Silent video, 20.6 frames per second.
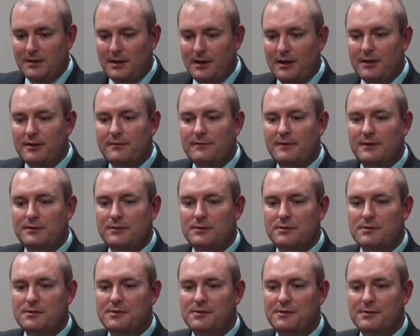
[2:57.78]
Other
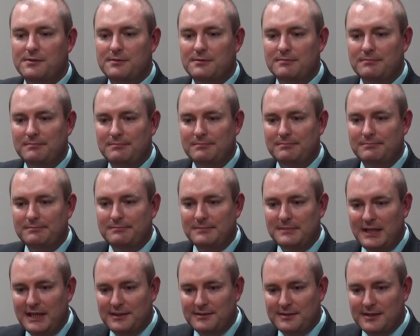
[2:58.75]
vendors
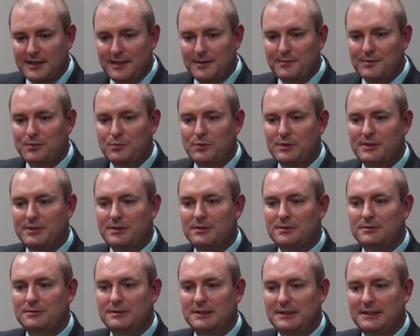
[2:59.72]
at times
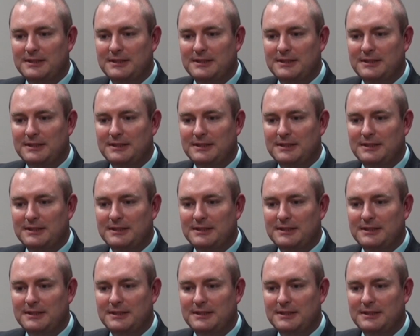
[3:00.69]
will